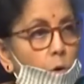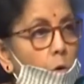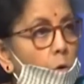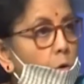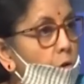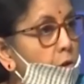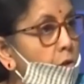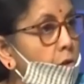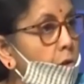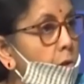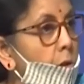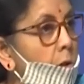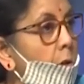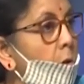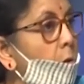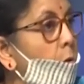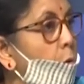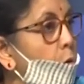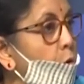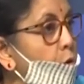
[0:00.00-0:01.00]
crores
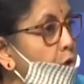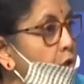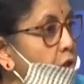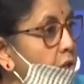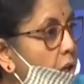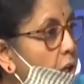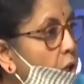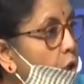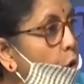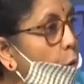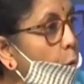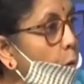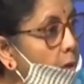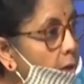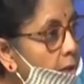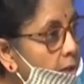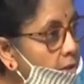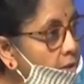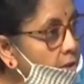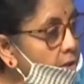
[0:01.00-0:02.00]
whose turnover
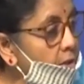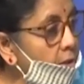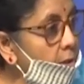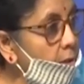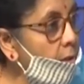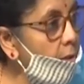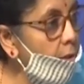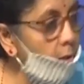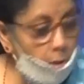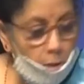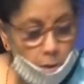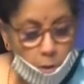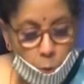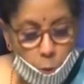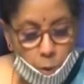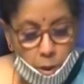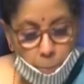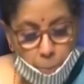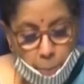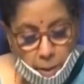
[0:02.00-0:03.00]
is
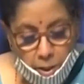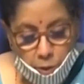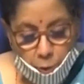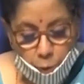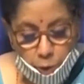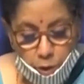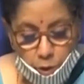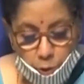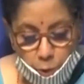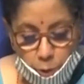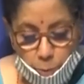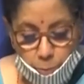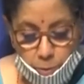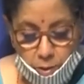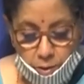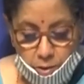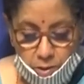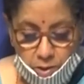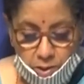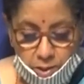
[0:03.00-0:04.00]
will benefit from
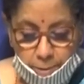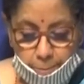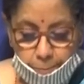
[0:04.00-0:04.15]
this.